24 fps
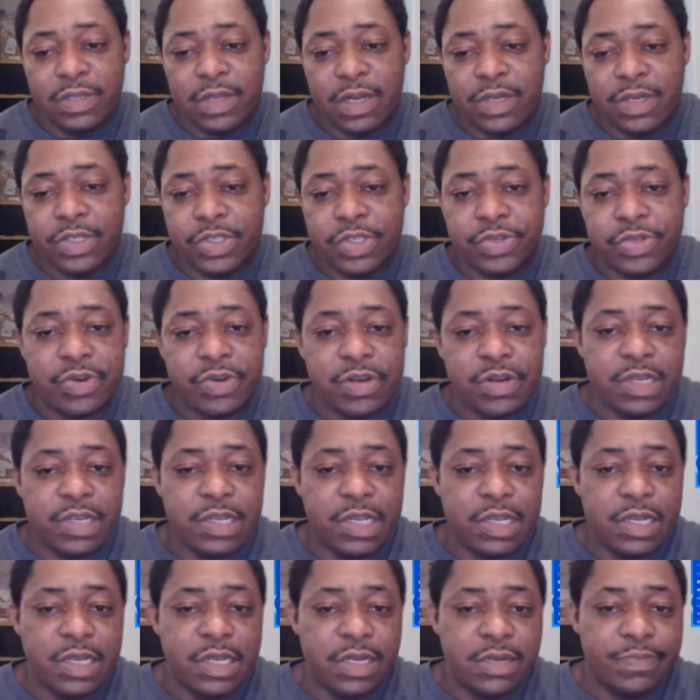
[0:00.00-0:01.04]

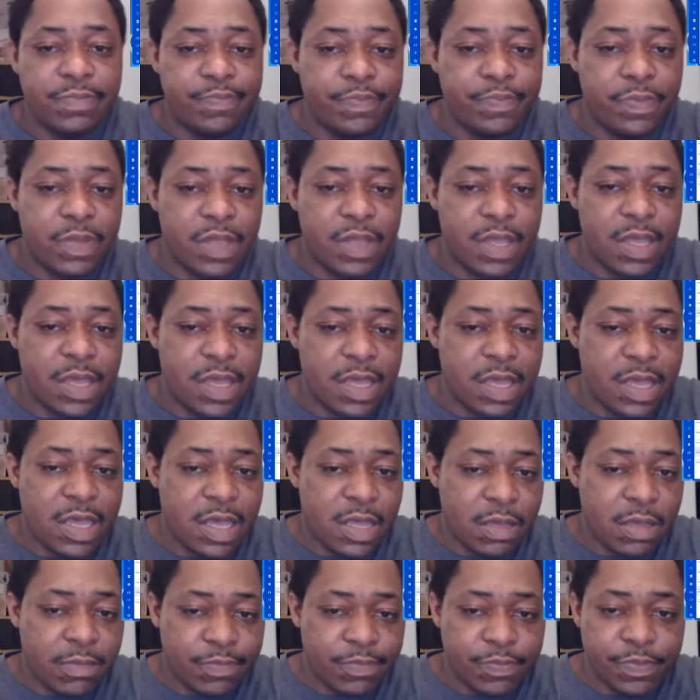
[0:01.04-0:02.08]
Australia,
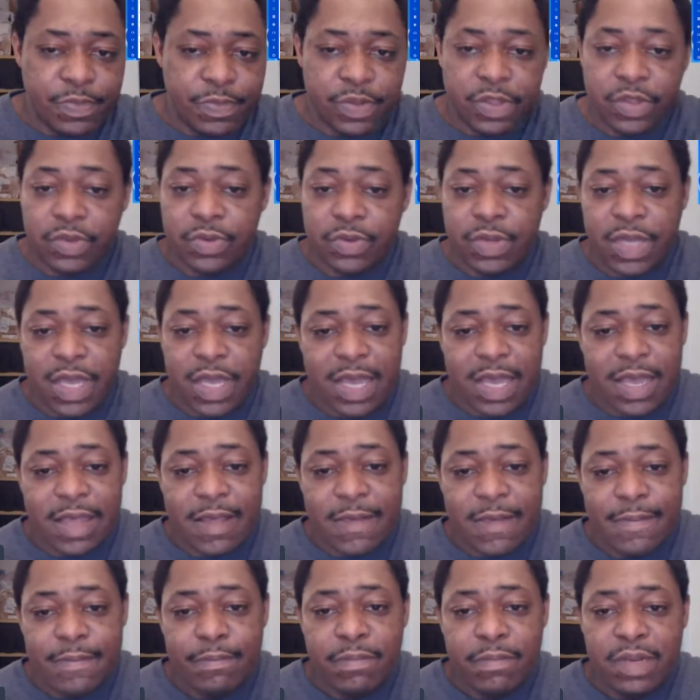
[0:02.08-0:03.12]
and UK.
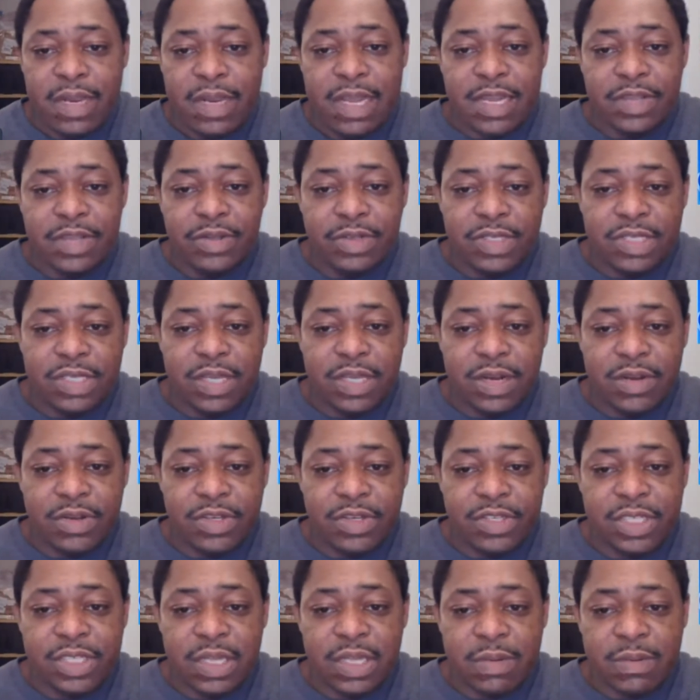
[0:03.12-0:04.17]
But now you see all your
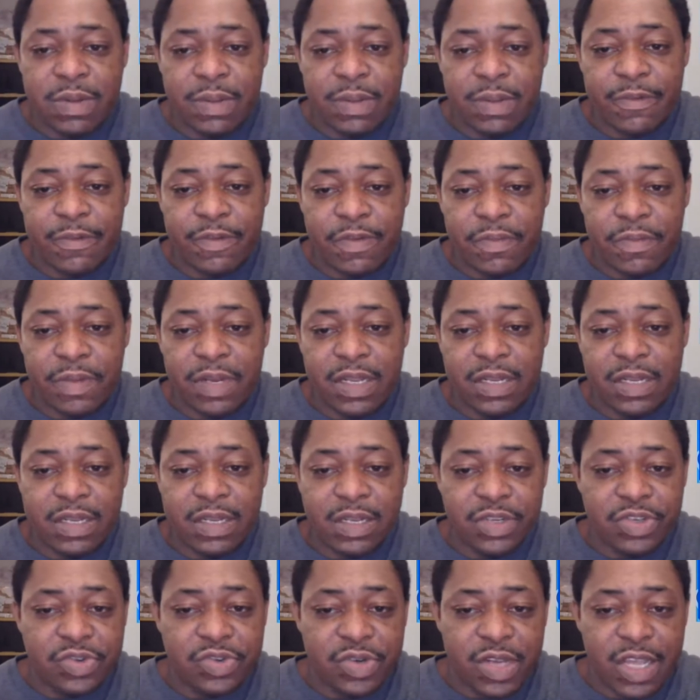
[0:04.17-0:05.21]
stuff from another
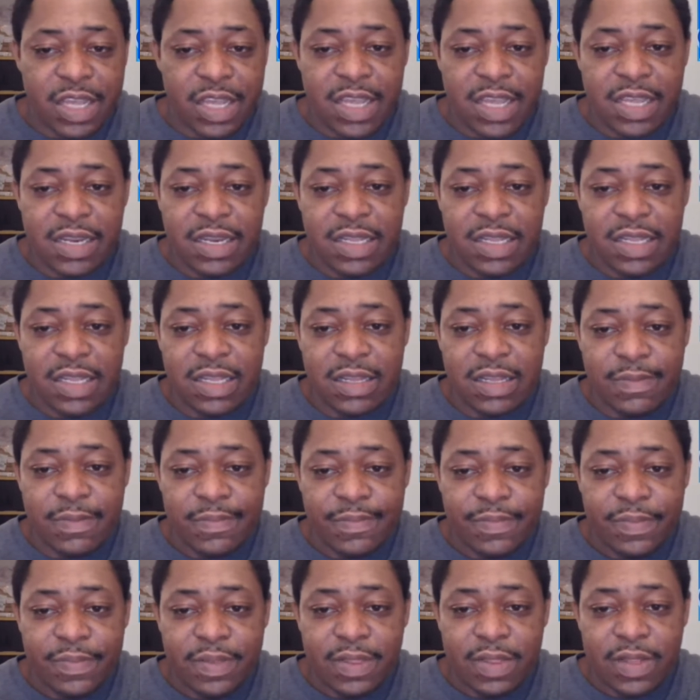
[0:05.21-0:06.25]
country like India
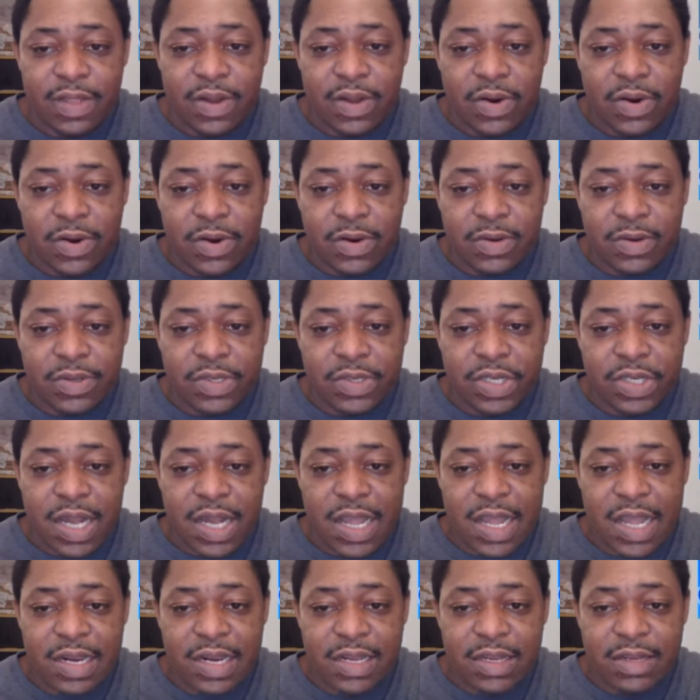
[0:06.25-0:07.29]
or
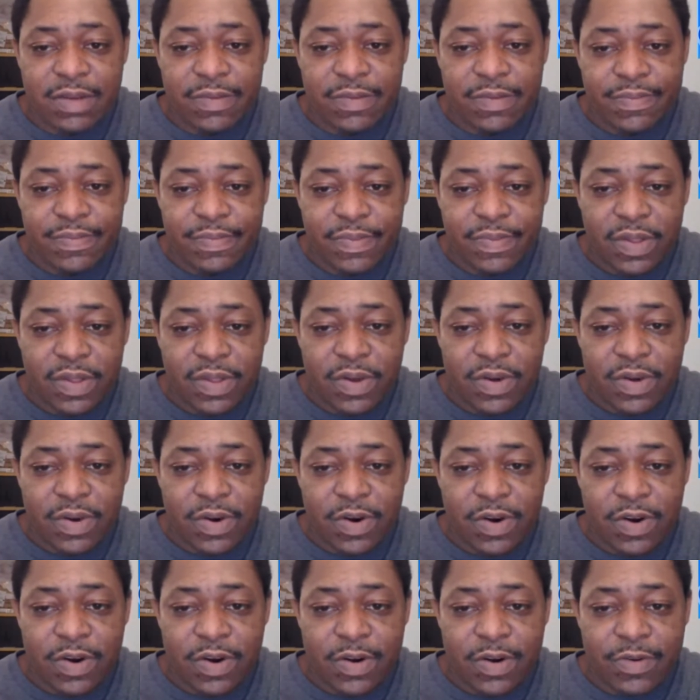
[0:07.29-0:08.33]
China
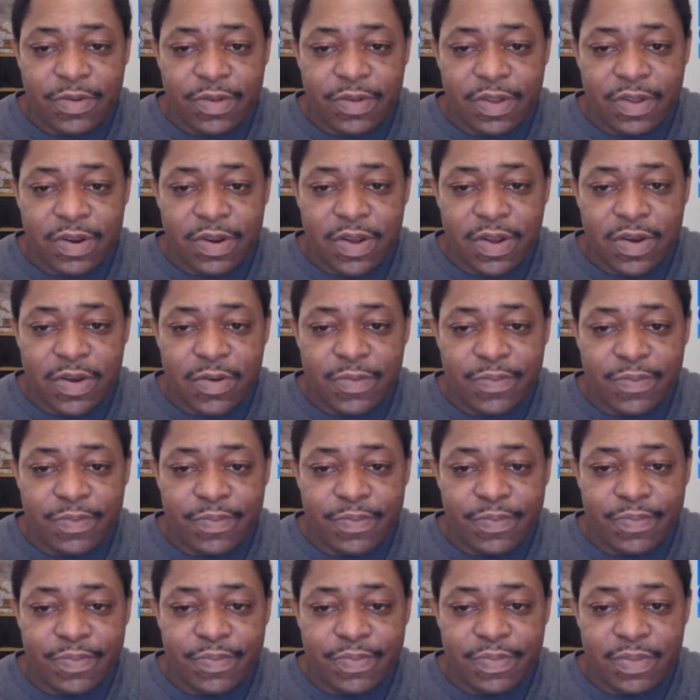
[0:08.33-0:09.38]
or,
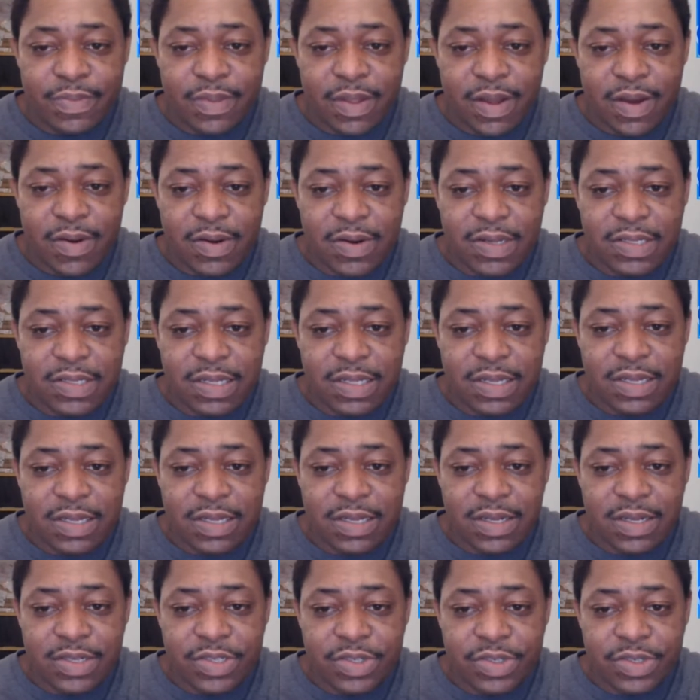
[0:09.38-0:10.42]
all these other
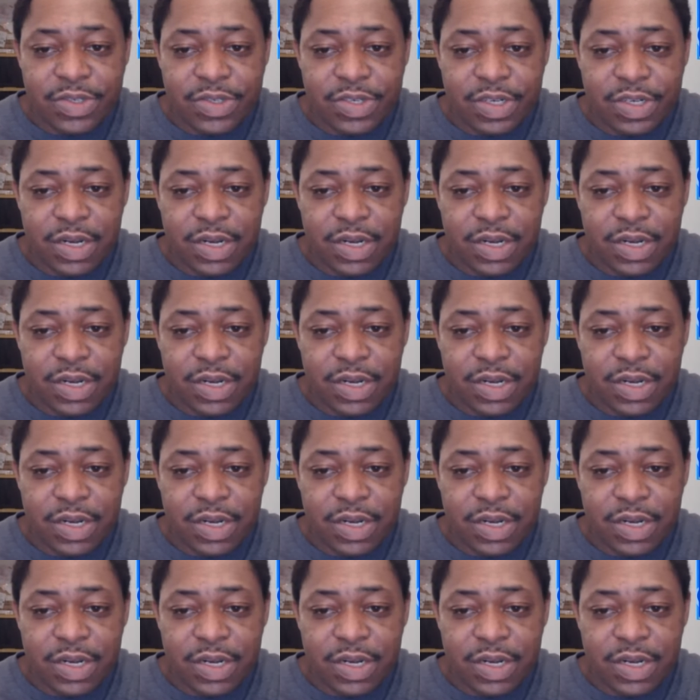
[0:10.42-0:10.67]
countries.